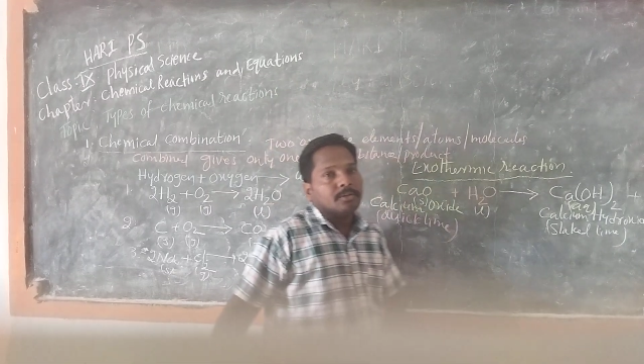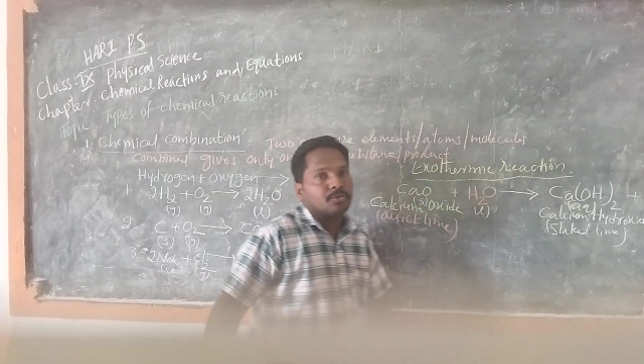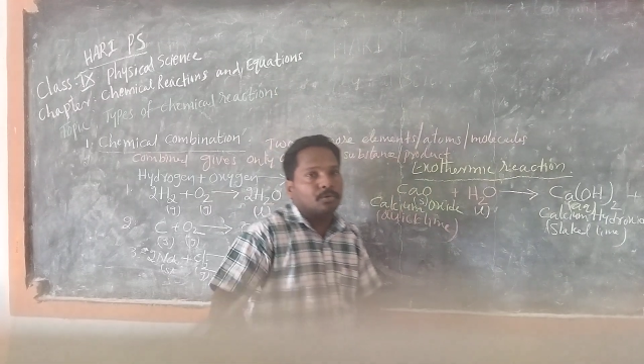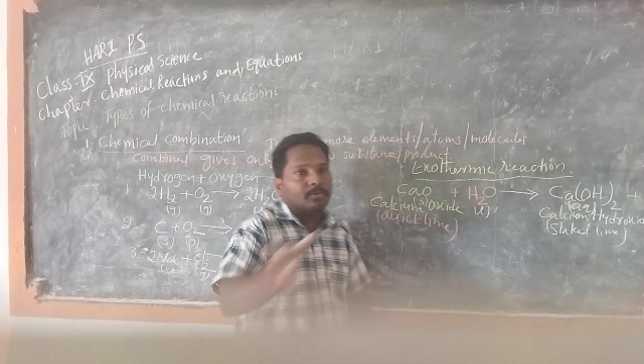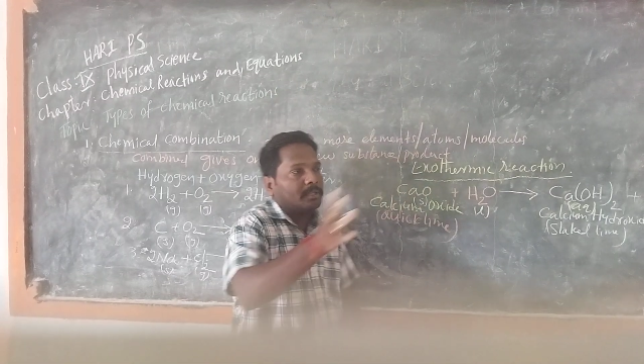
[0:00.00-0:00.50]

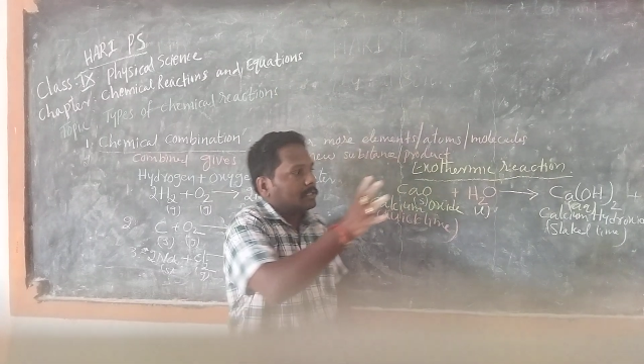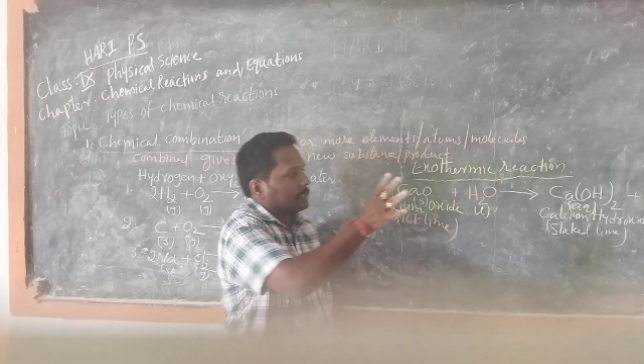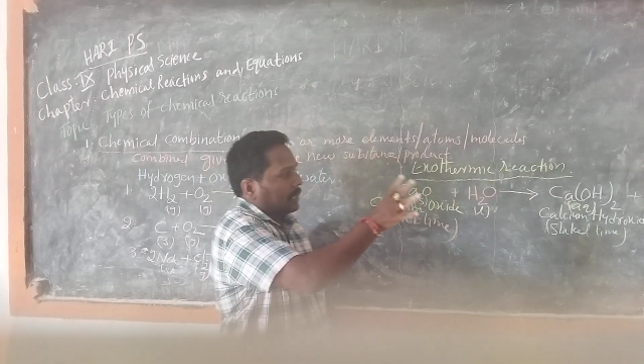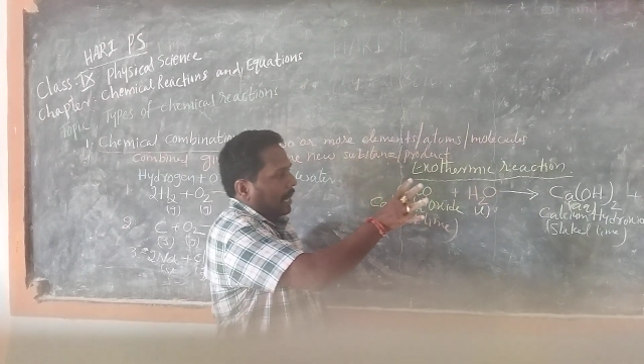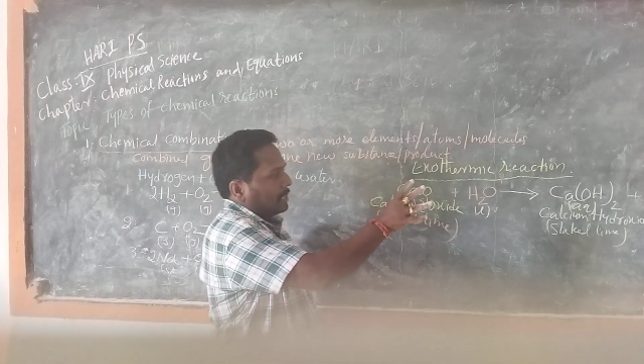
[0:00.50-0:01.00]
so
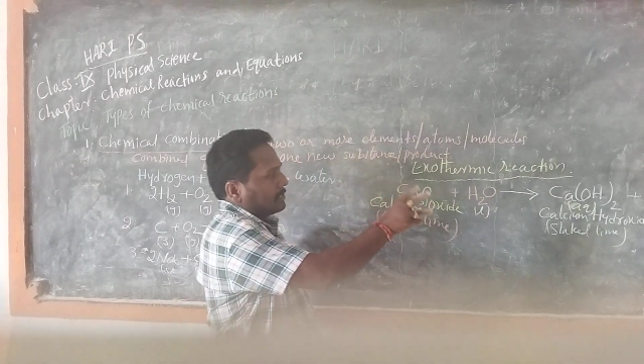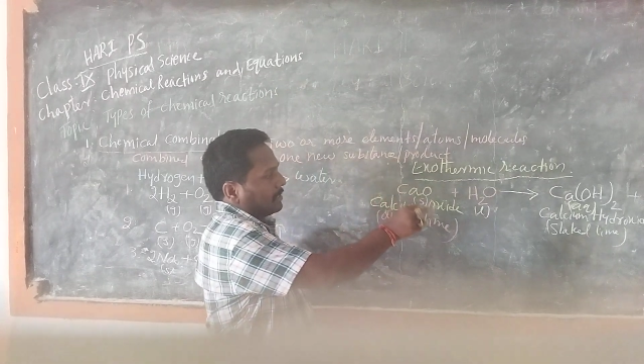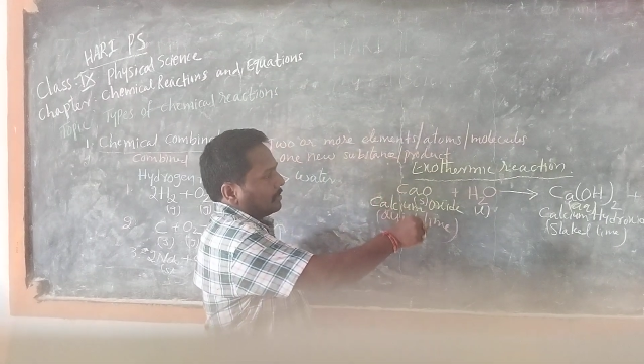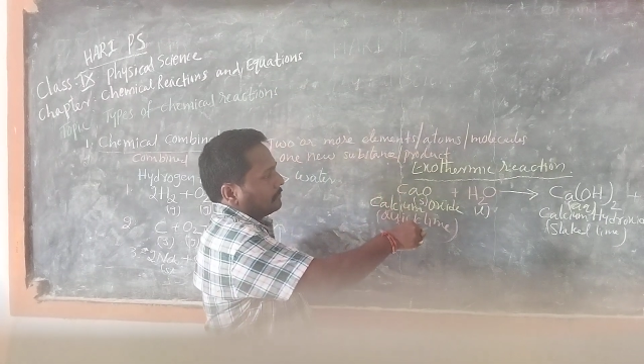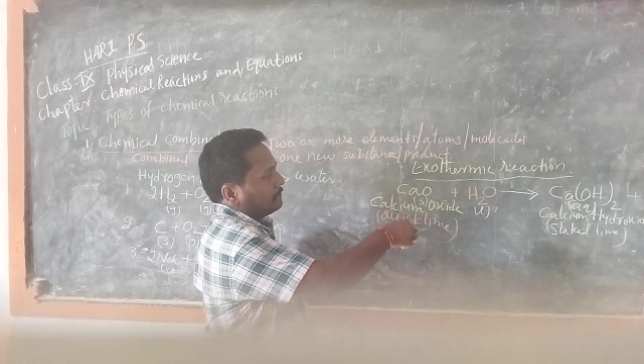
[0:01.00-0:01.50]
this
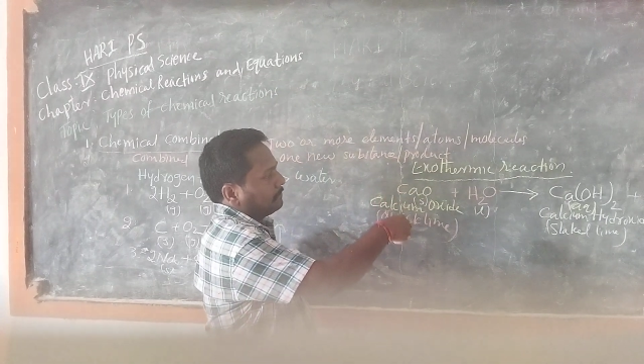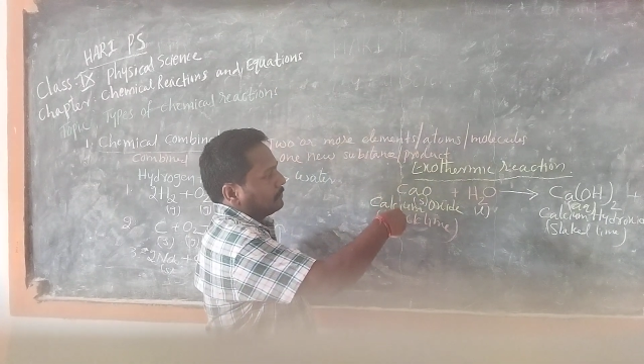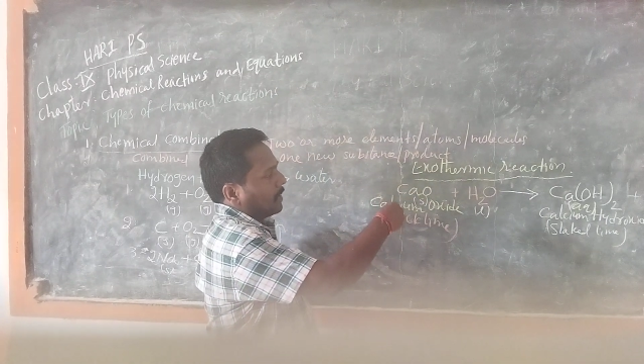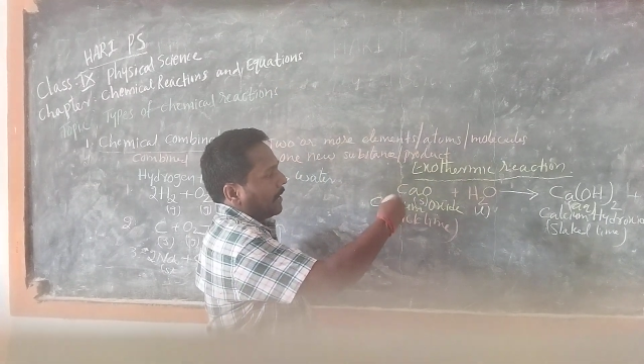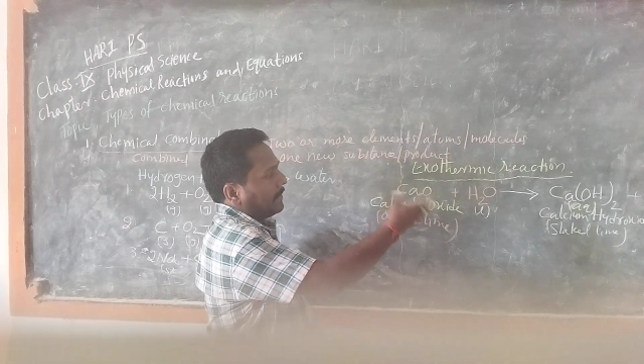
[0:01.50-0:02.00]

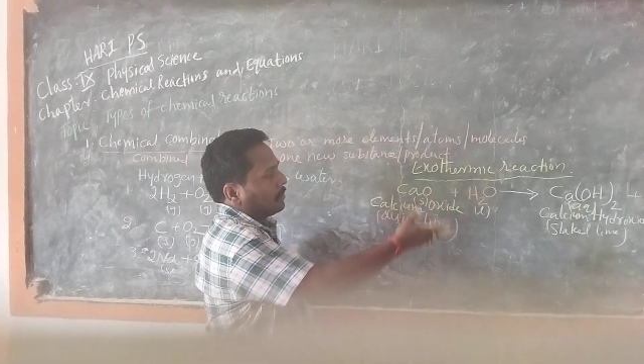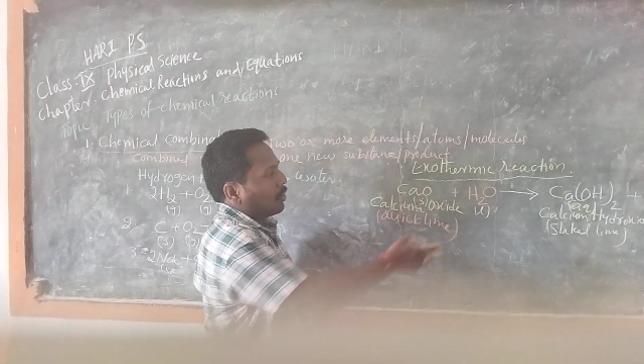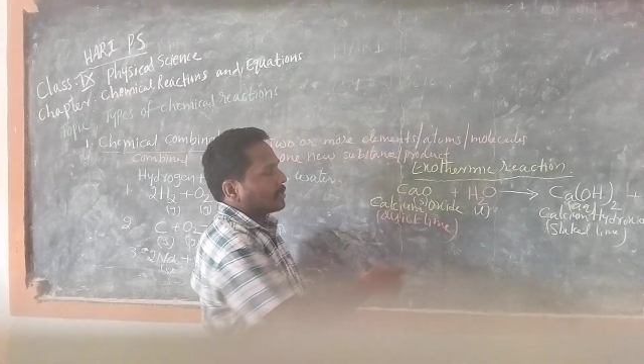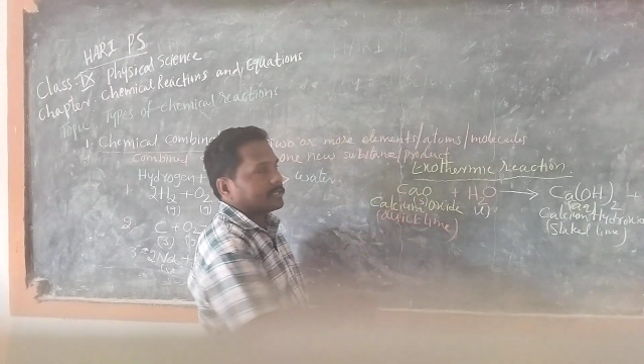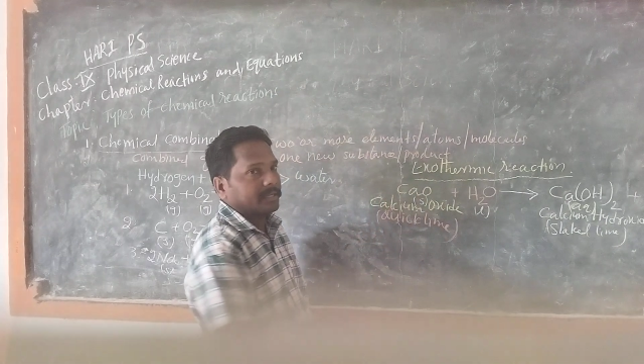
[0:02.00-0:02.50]
calcium
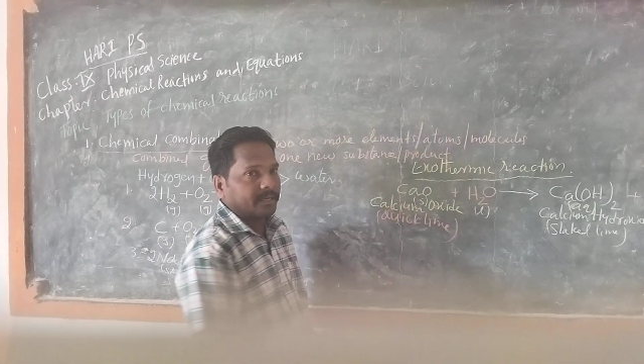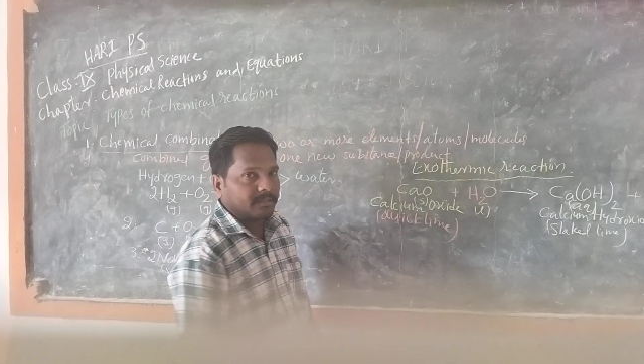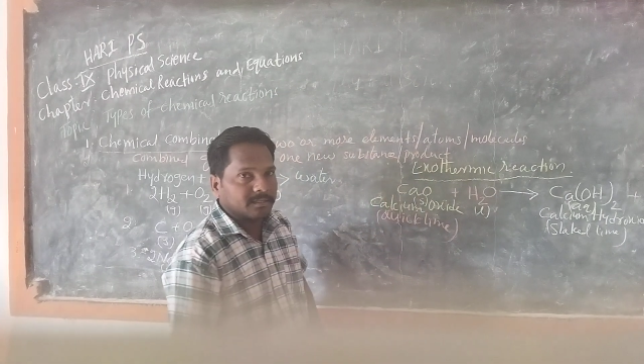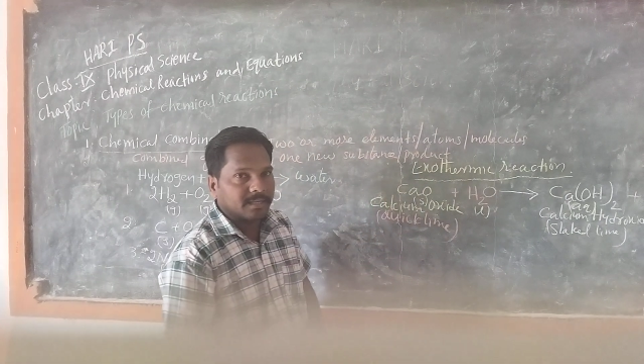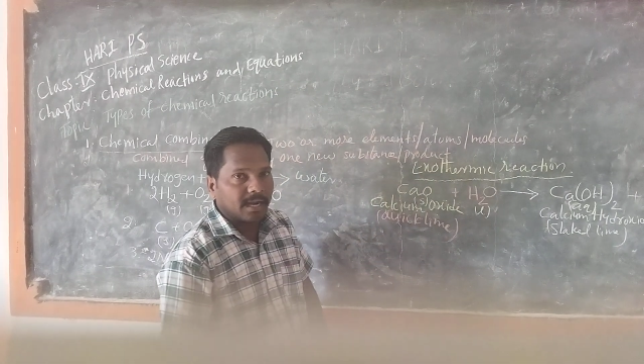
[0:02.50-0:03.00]
hydroxide